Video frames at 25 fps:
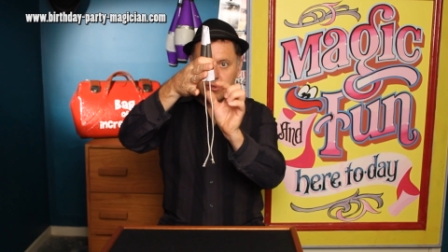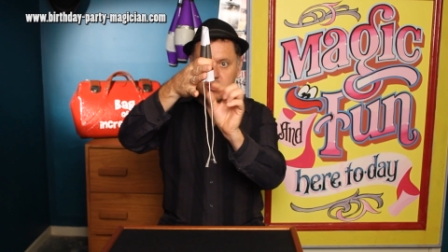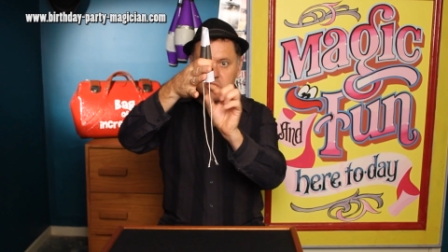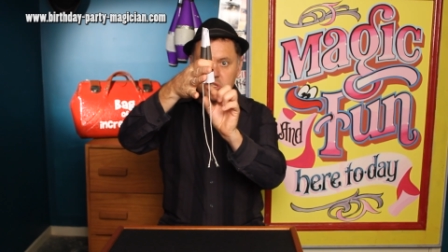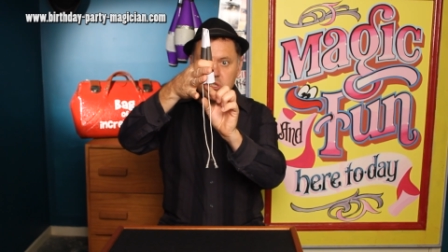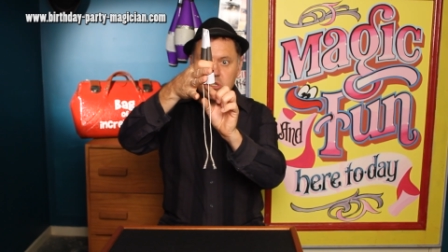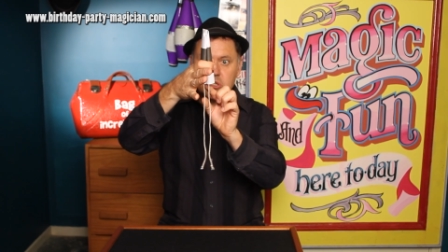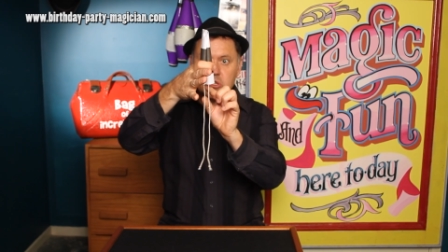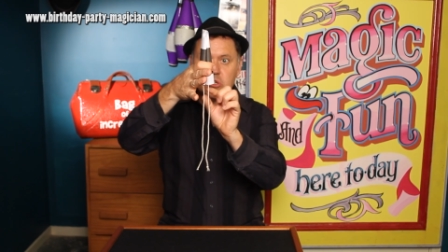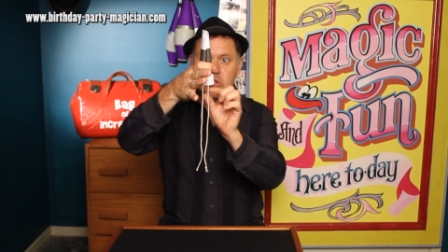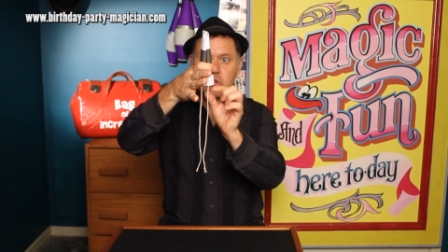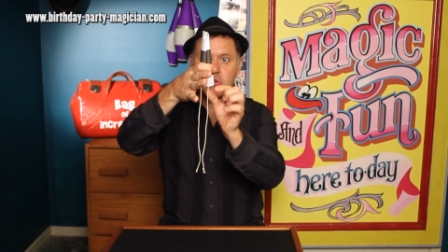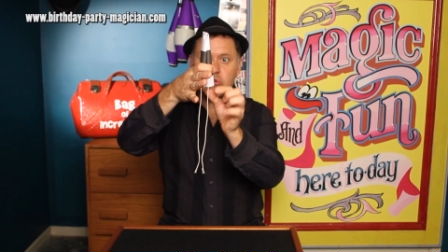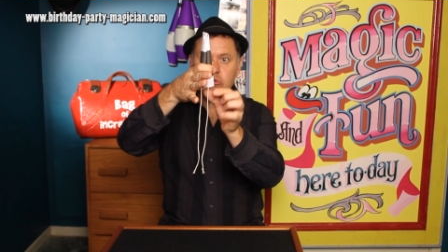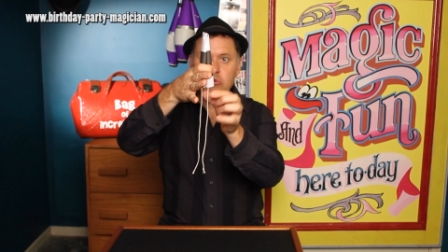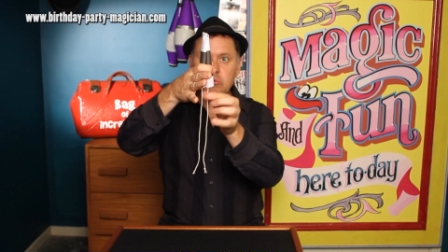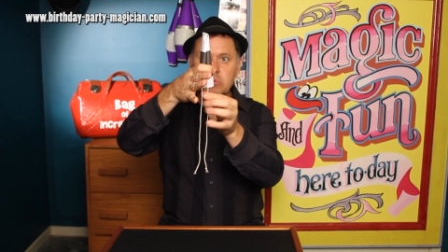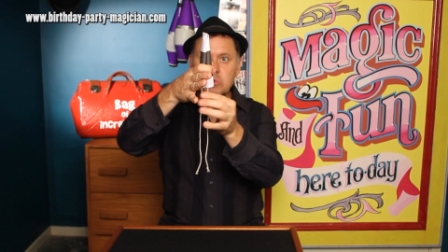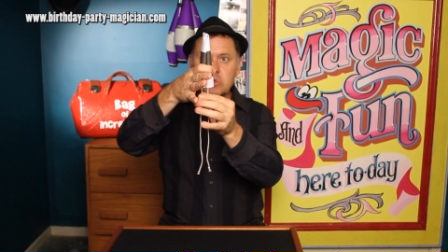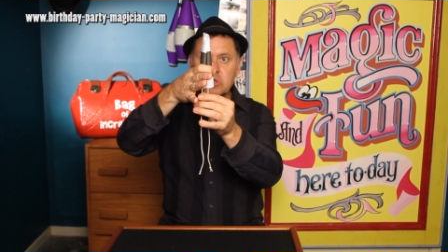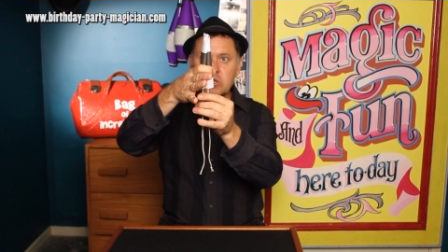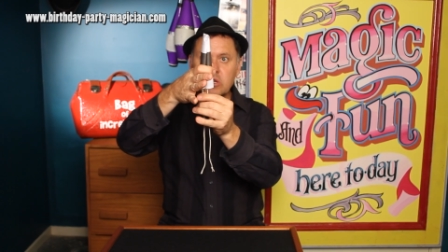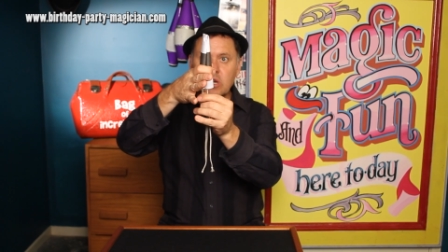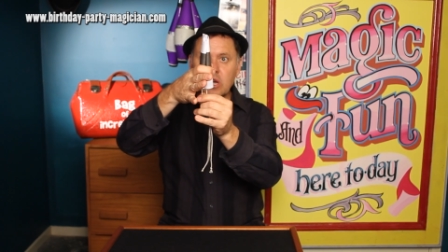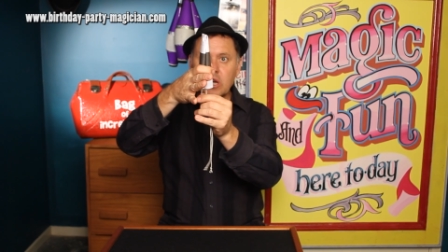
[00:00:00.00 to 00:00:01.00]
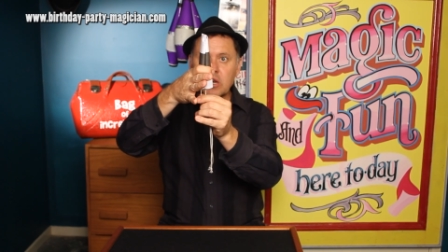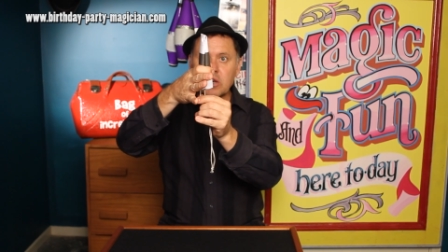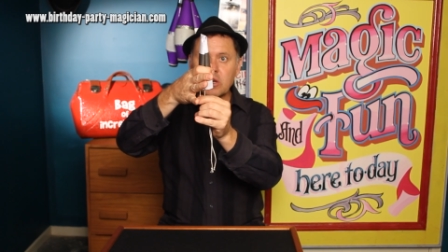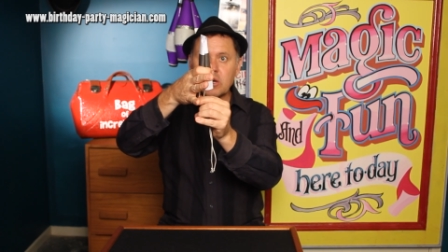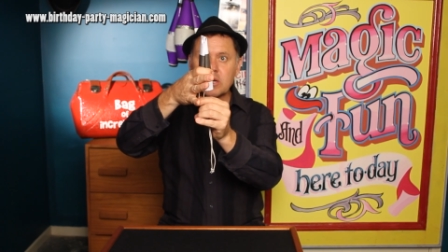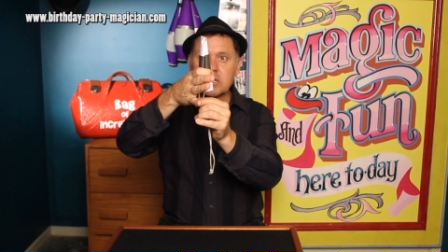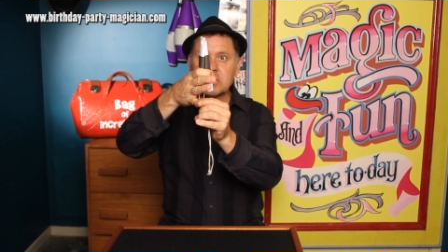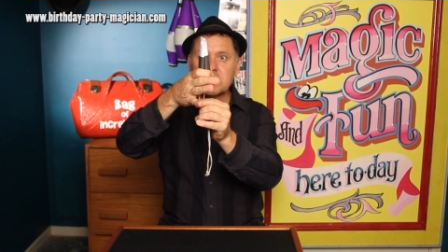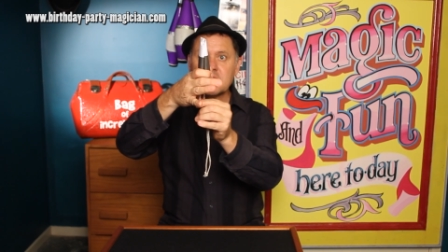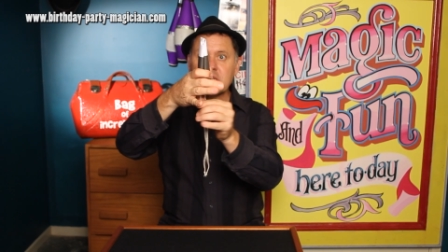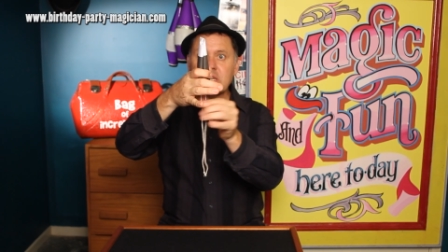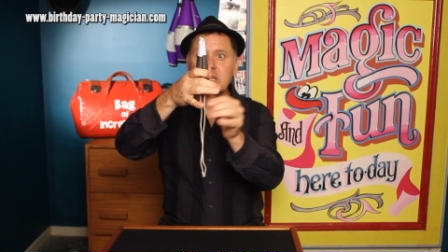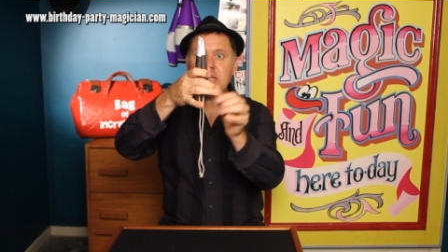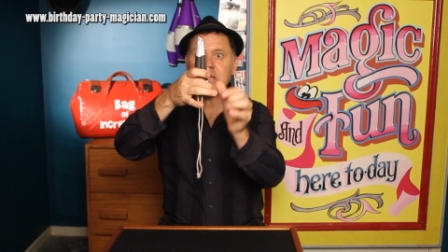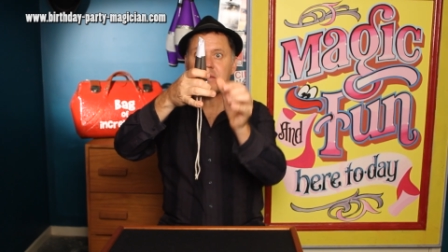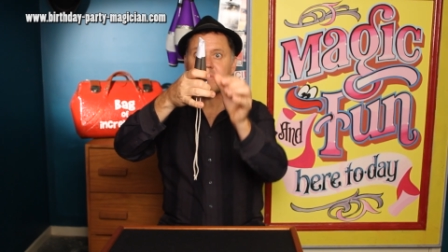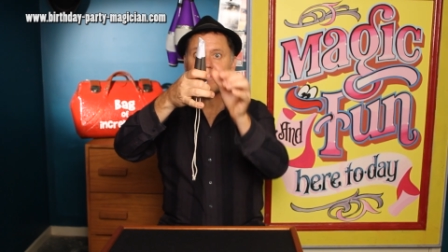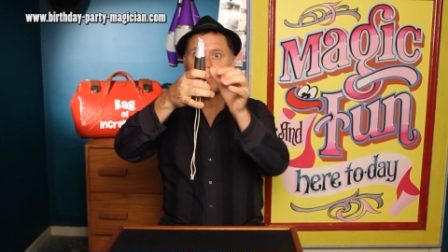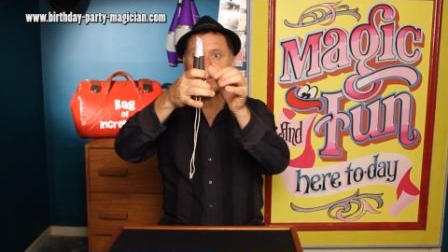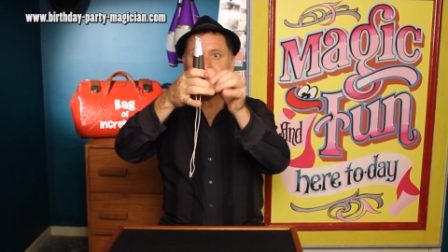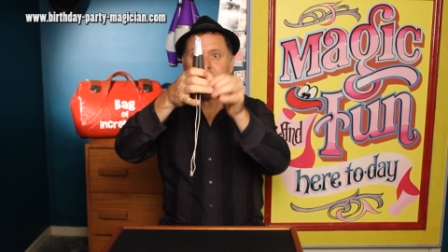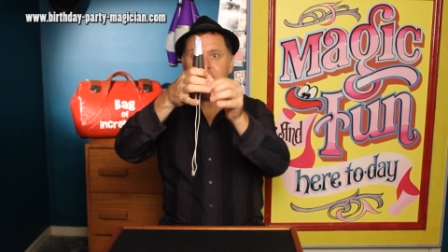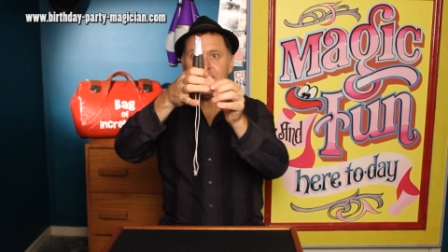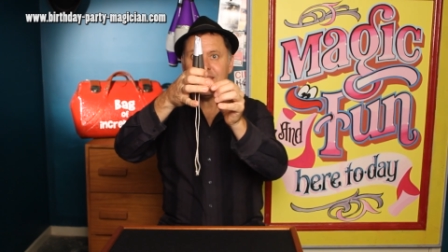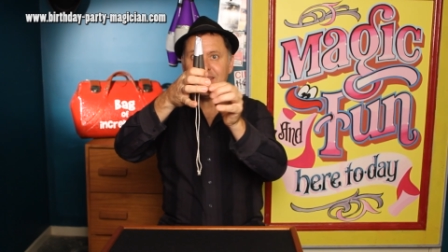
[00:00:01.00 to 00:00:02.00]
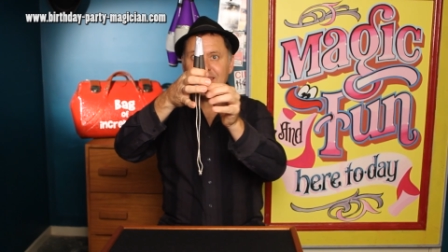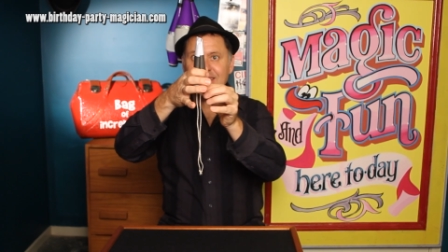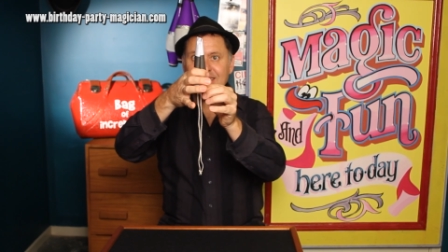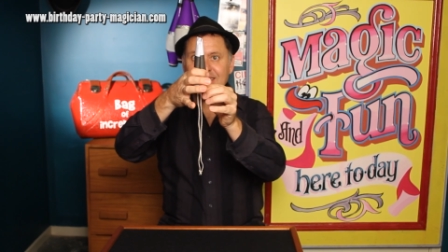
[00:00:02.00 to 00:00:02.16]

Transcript: as the tubes are nice and even,